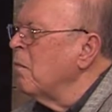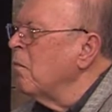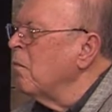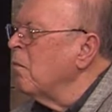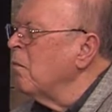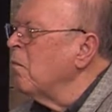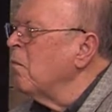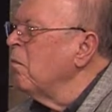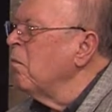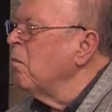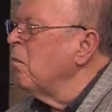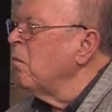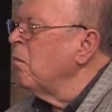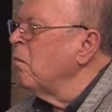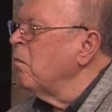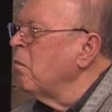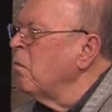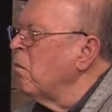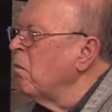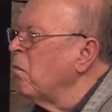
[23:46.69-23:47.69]

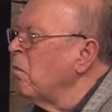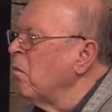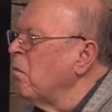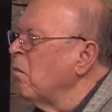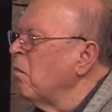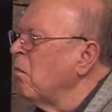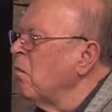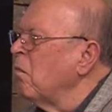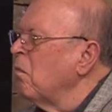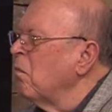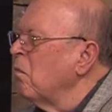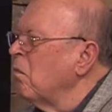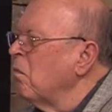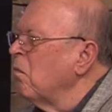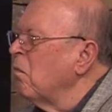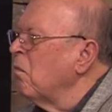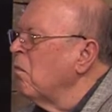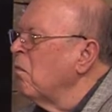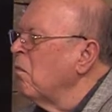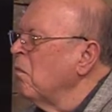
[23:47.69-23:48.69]

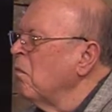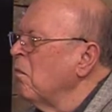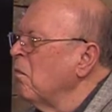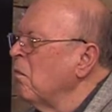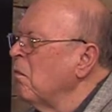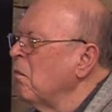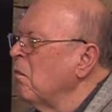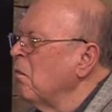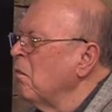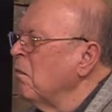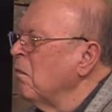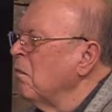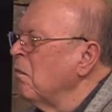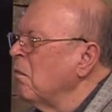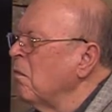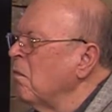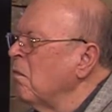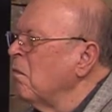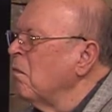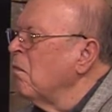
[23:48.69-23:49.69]

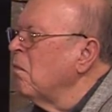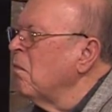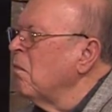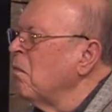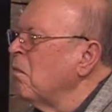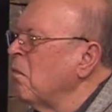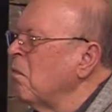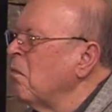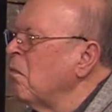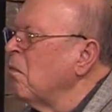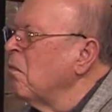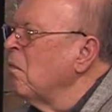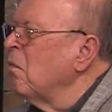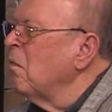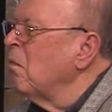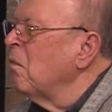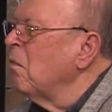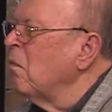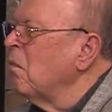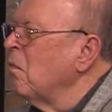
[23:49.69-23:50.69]

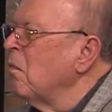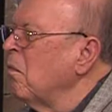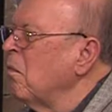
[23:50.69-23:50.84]
(not speaking)